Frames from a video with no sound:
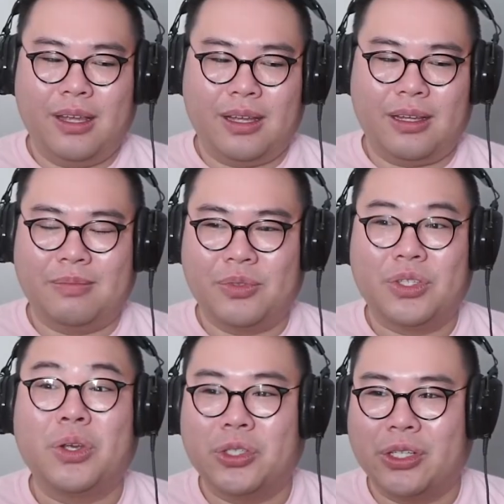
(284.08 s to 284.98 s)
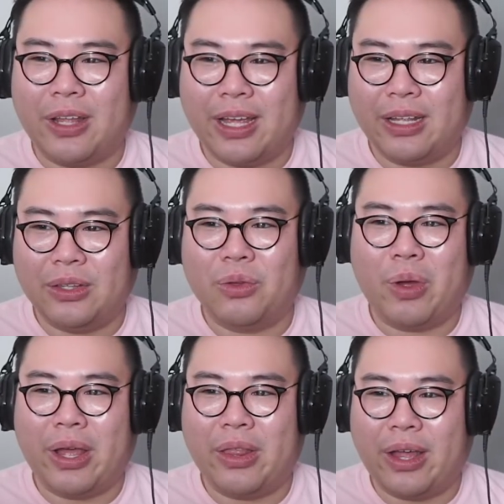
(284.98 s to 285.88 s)
socialite in the
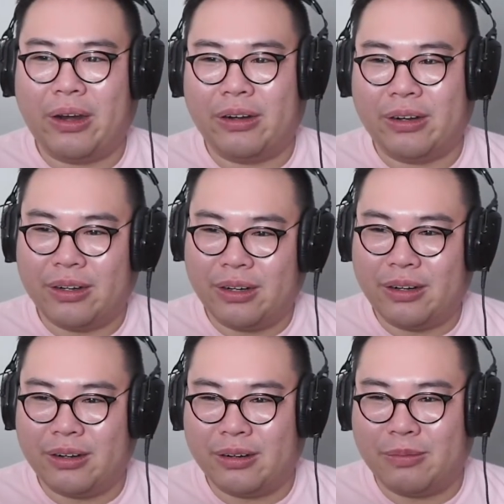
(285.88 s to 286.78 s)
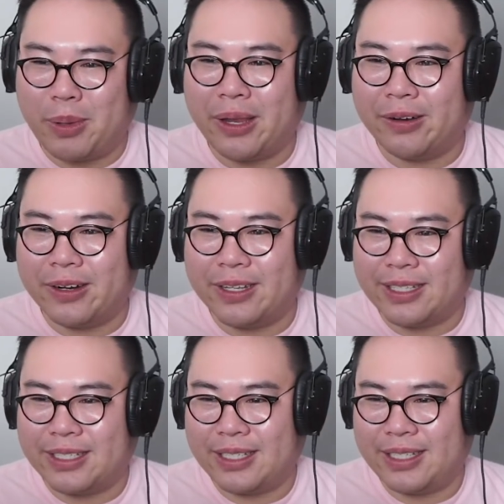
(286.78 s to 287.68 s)
way that her peer is.